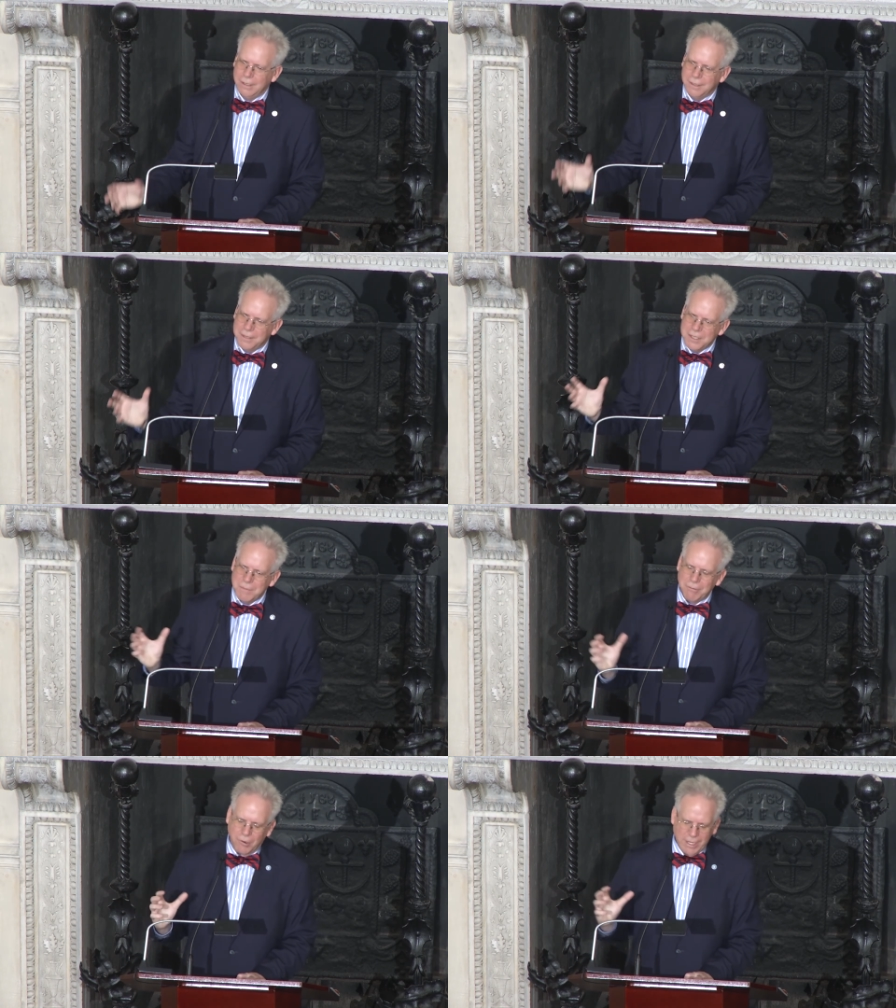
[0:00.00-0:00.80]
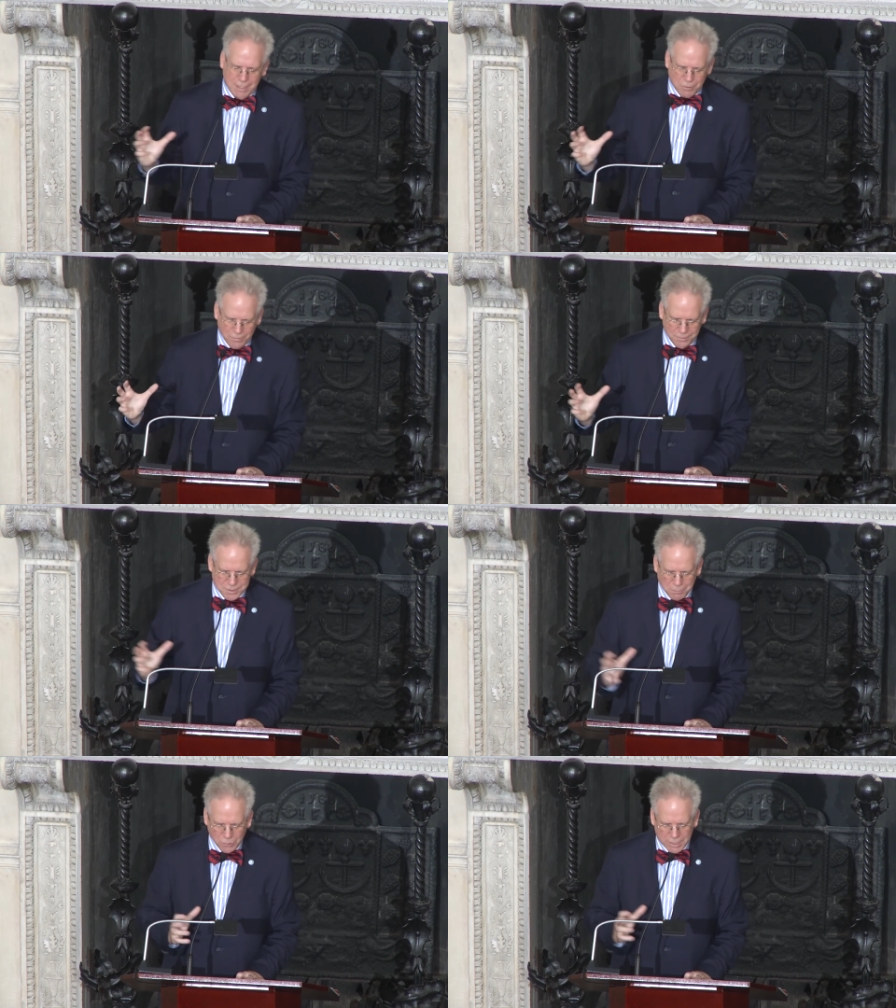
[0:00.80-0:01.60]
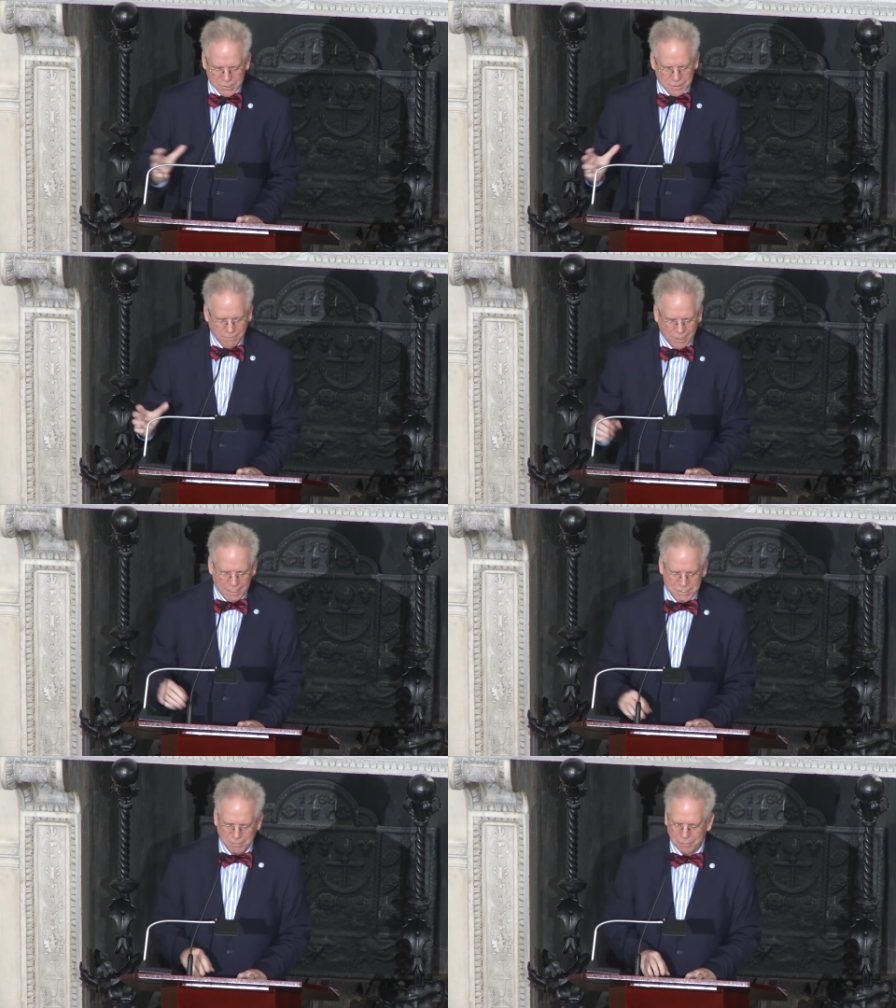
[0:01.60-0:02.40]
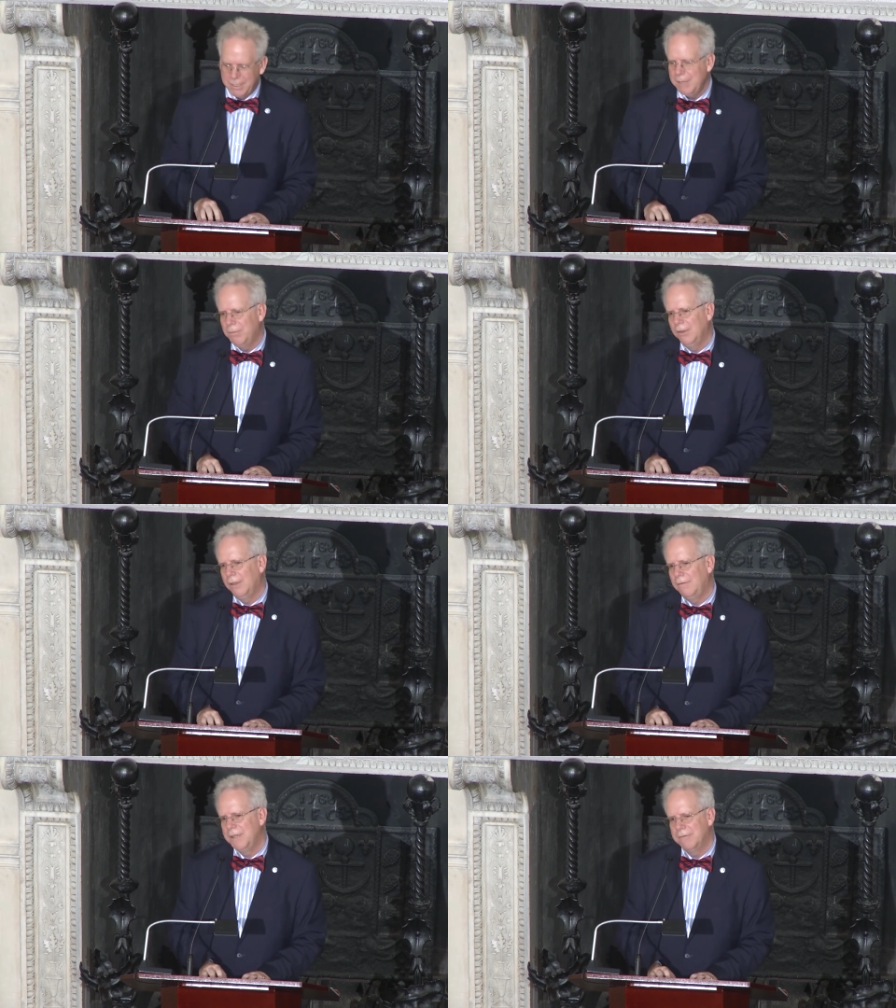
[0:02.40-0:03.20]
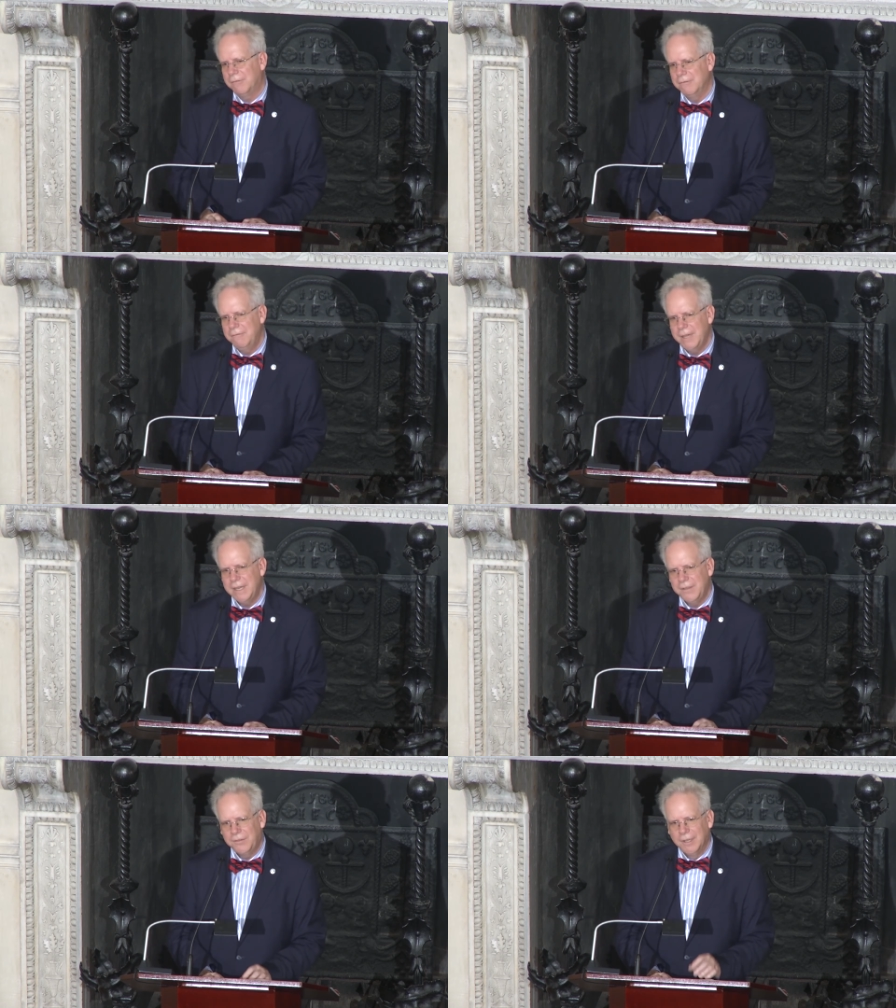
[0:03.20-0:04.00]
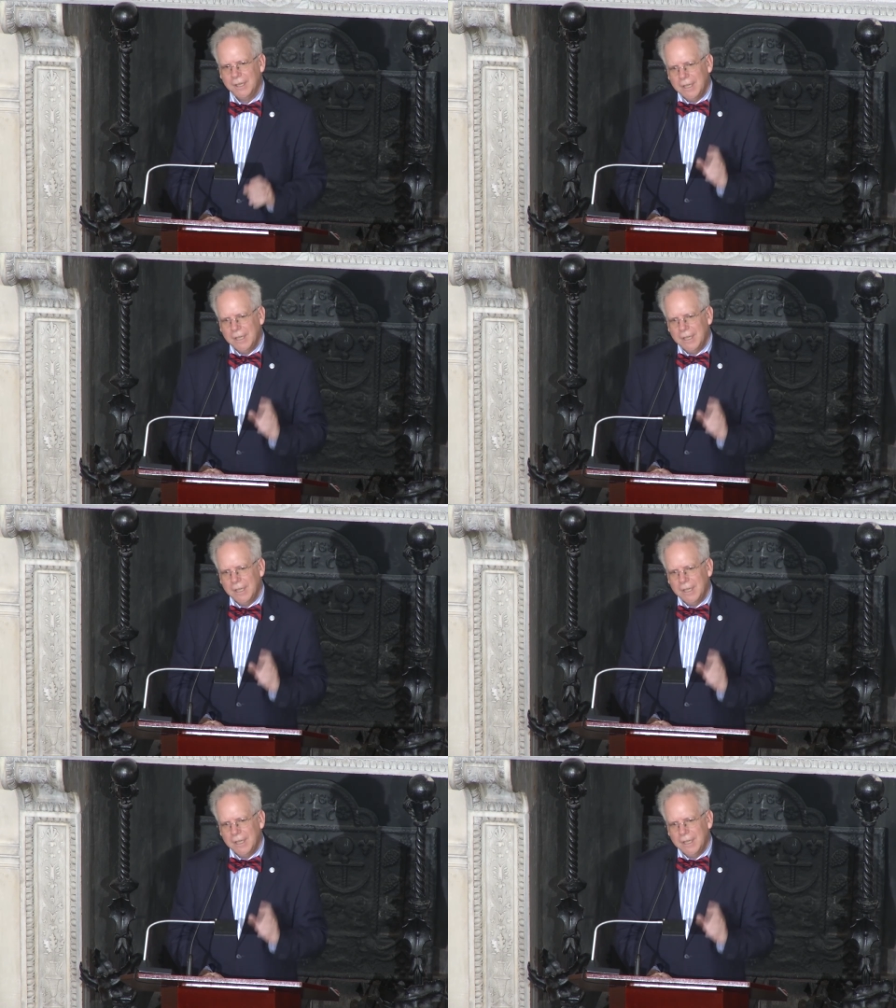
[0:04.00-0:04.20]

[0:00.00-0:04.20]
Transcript: that these men were able to bridge divides among people of different faiths